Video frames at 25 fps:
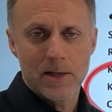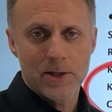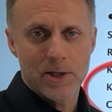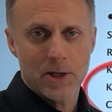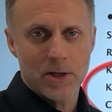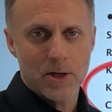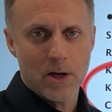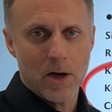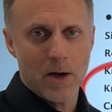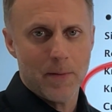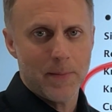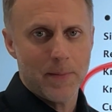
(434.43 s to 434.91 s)

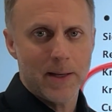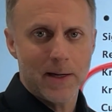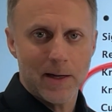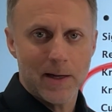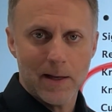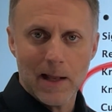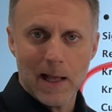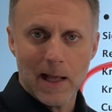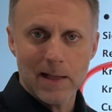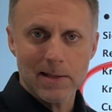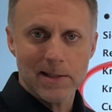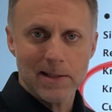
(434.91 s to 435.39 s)
to come in
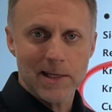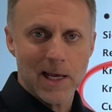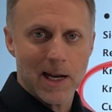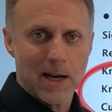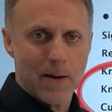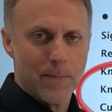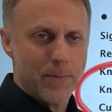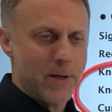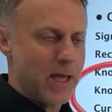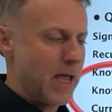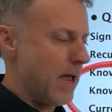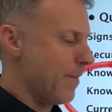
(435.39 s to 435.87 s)
and set
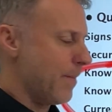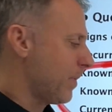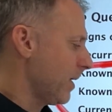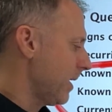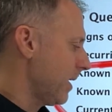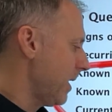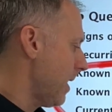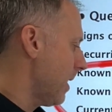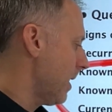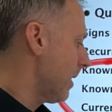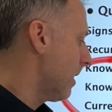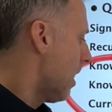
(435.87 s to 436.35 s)
up camp
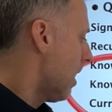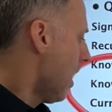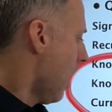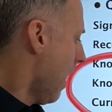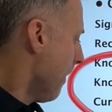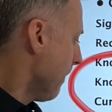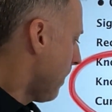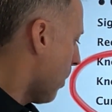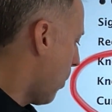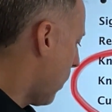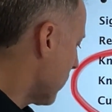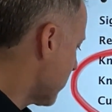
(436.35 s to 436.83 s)
again.
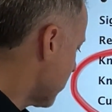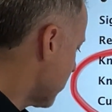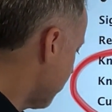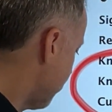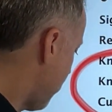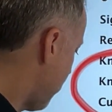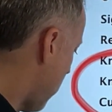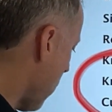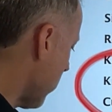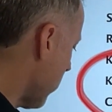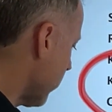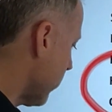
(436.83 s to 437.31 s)
But what's
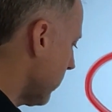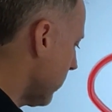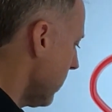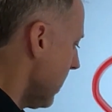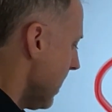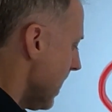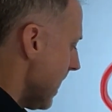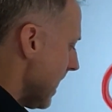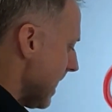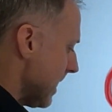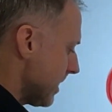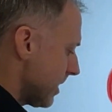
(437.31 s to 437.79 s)
important
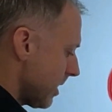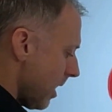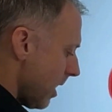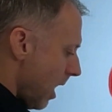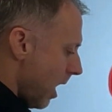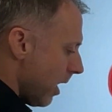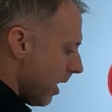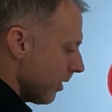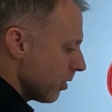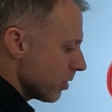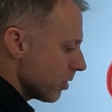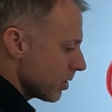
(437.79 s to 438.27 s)
is to
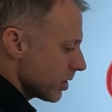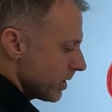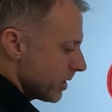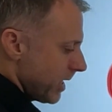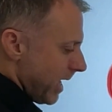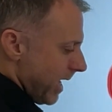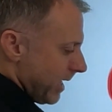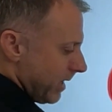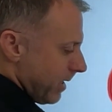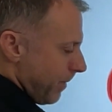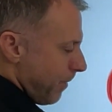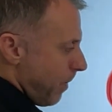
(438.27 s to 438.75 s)

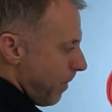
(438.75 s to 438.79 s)
understand the